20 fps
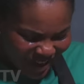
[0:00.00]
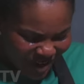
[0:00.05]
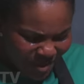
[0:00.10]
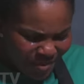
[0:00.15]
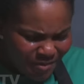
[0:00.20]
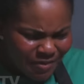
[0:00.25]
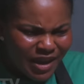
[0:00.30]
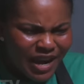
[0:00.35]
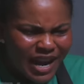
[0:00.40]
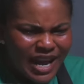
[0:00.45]

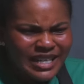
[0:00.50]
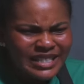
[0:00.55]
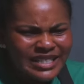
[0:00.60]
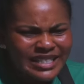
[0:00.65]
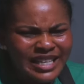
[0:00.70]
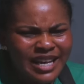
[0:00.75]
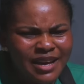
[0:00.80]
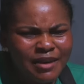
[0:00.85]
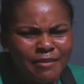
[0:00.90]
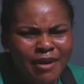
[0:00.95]
Come here,
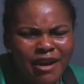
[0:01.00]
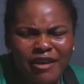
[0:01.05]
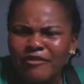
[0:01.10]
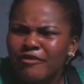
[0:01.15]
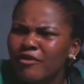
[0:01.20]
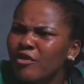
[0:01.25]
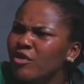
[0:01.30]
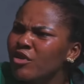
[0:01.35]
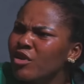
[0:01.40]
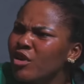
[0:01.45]
tell my
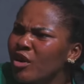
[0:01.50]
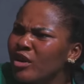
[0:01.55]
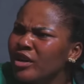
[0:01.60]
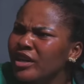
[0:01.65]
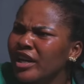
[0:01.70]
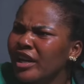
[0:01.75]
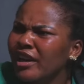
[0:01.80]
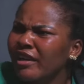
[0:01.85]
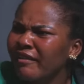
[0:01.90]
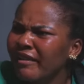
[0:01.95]
phone
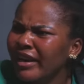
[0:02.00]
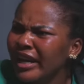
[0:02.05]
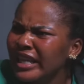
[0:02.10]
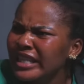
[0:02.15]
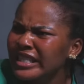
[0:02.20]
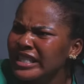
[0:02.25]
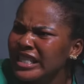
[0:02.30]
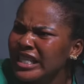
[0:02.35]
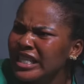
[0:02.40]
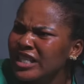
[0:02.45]
on the
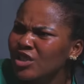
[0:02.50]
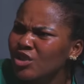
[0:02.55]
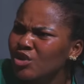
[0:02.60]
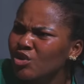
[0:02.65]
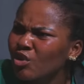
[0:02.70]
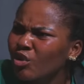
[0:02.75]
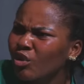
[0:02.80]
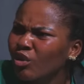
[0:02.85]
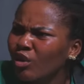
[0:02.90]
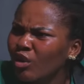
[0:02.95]
ring since.
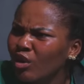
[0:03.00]
So.